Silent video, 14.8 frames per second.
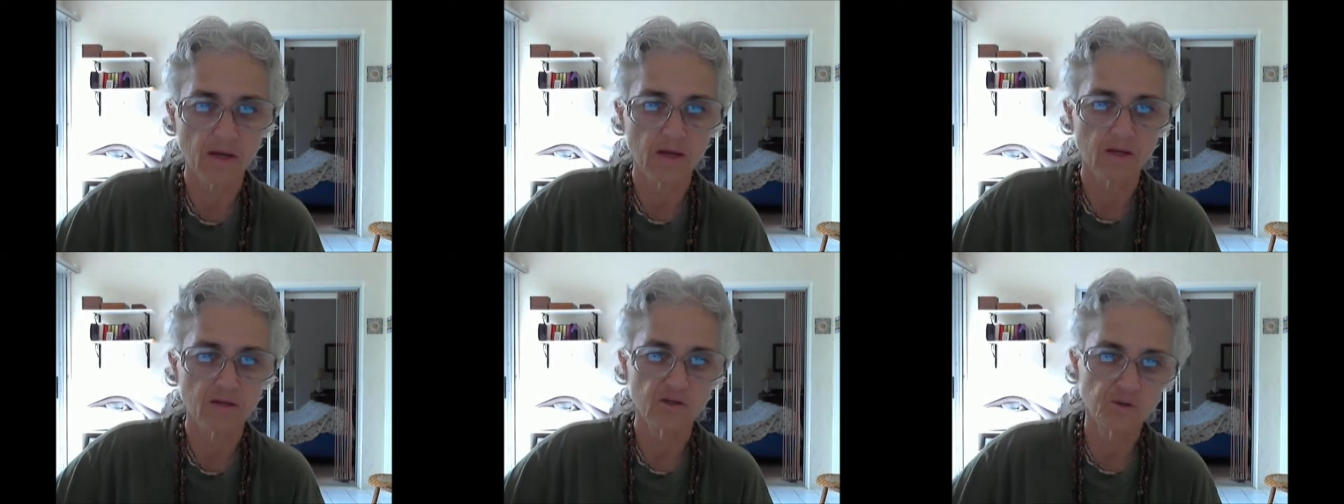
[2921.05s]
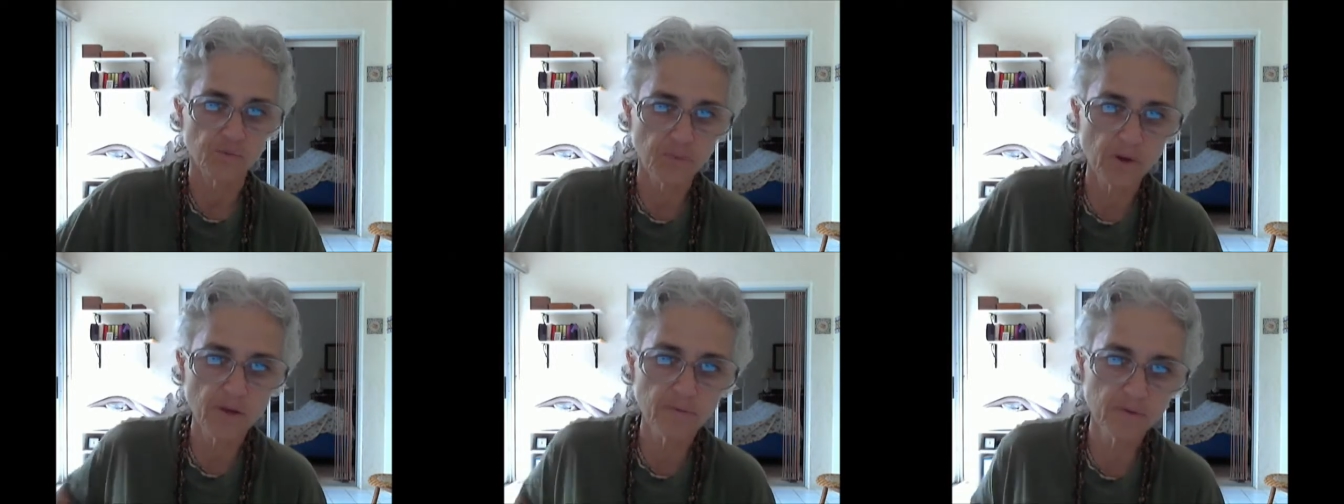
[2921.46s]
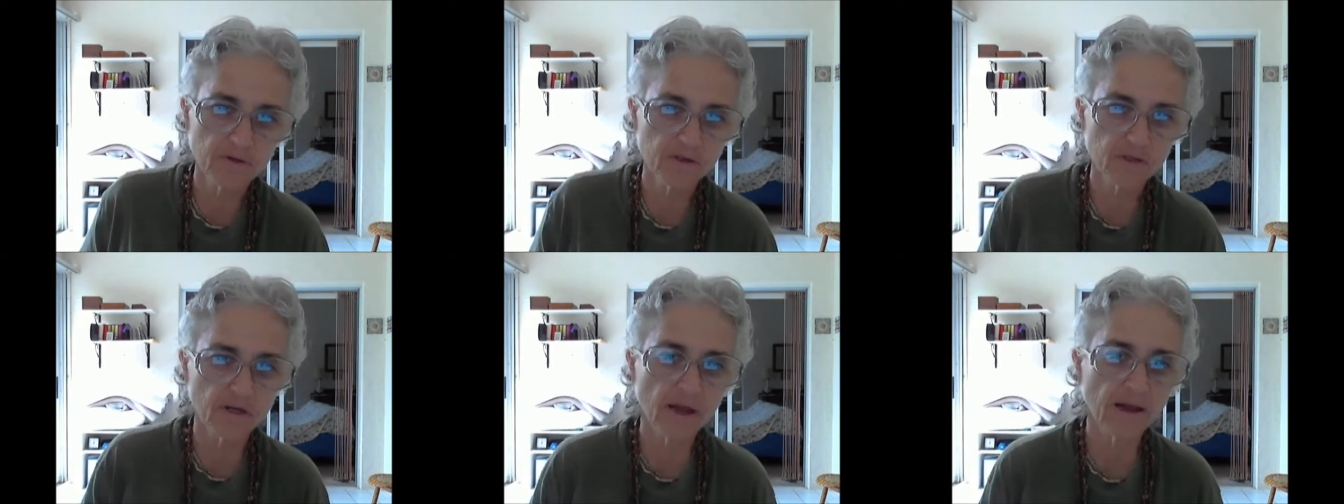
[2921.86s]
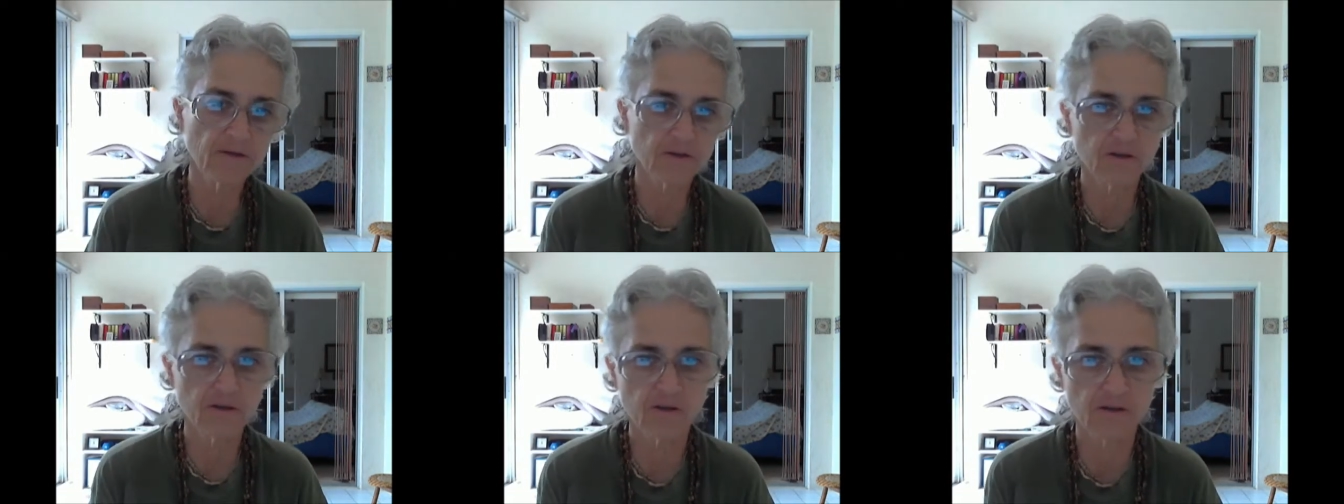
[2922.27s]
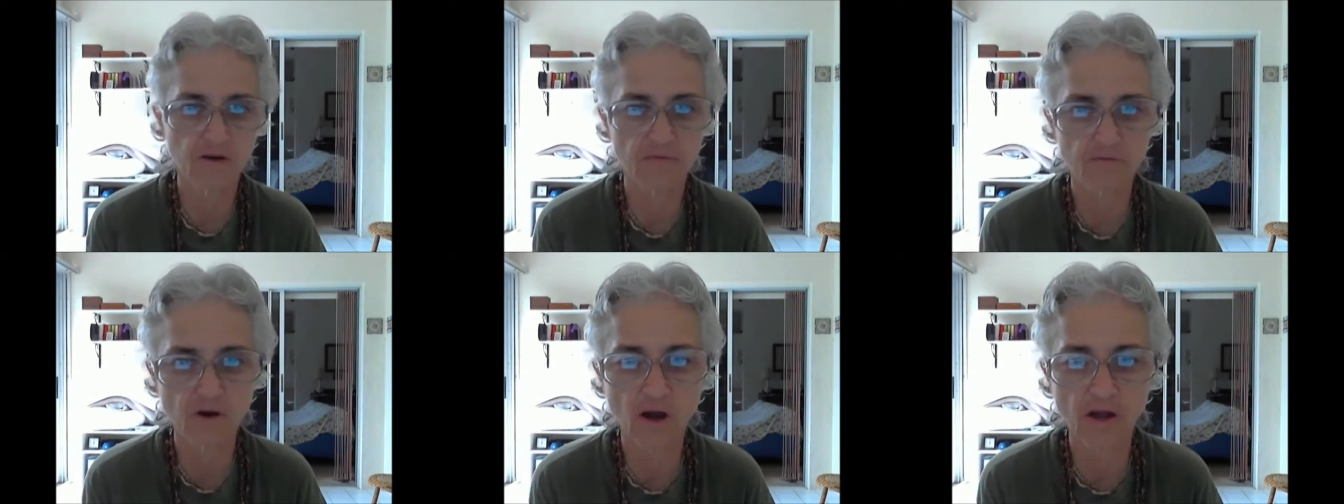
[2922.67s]
The Supreme Personality
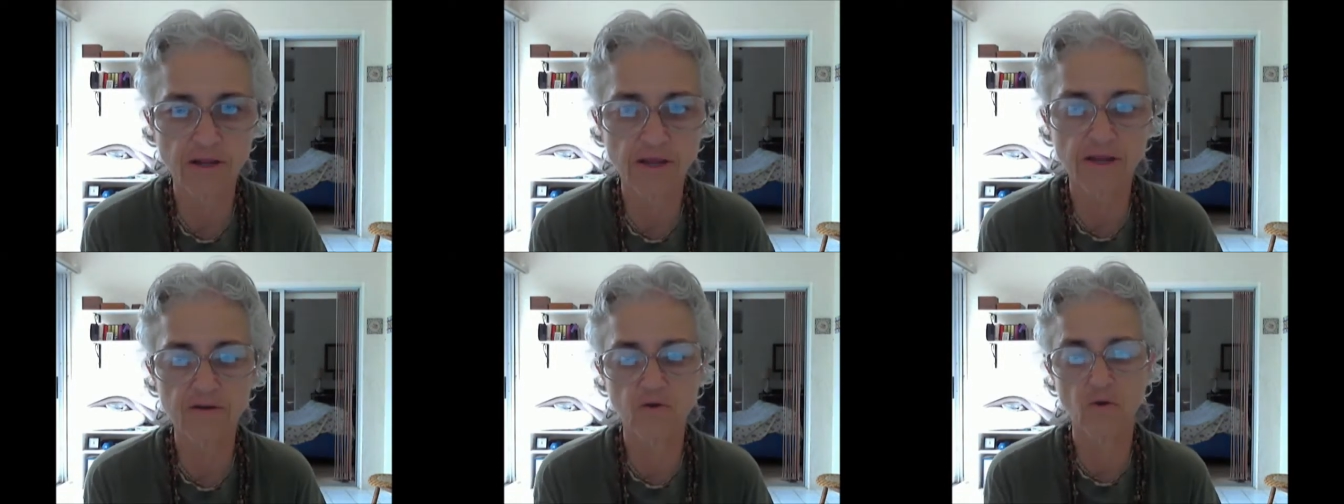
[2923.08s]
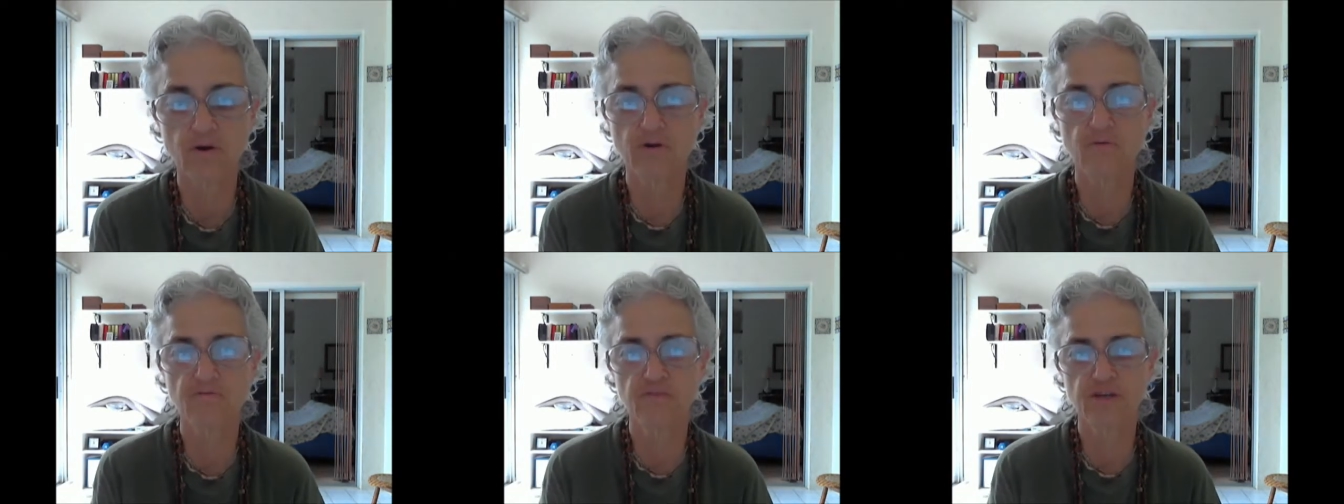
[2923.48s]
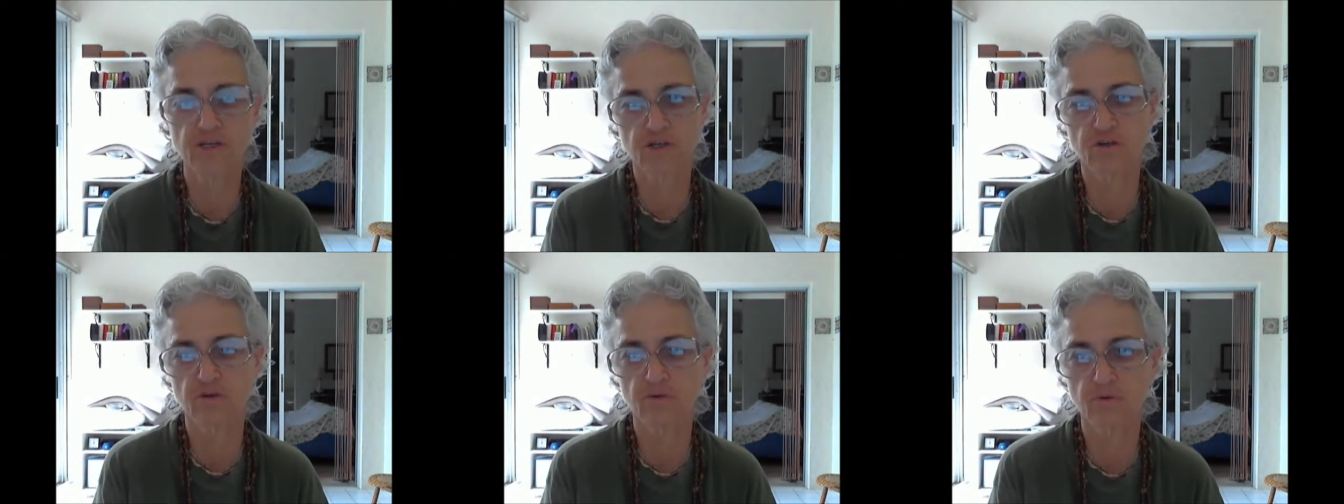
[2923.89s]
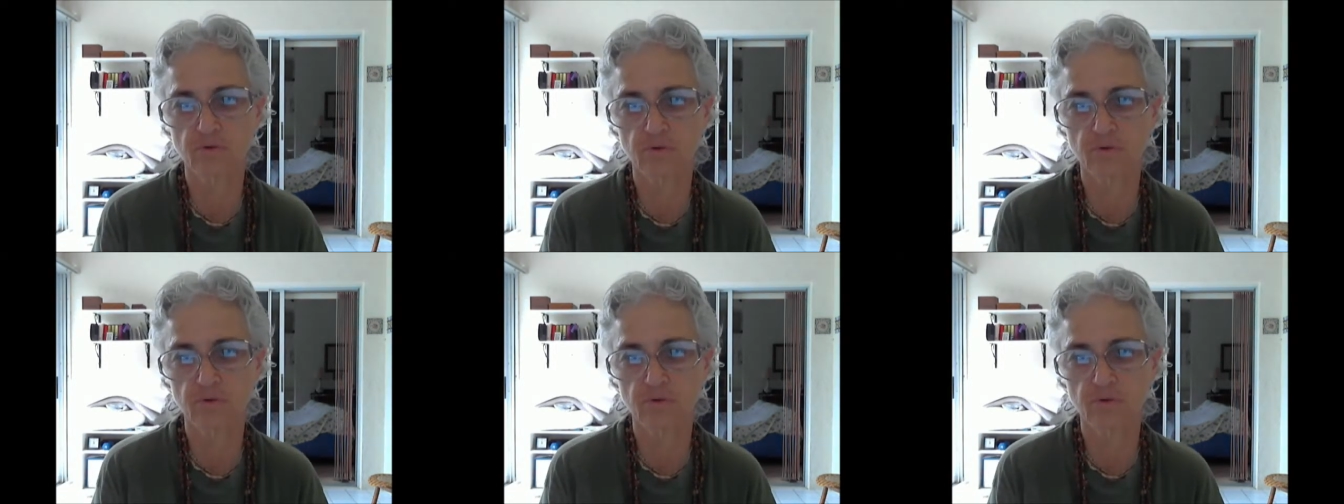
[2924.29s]
of Godhead, Lord Vishnu,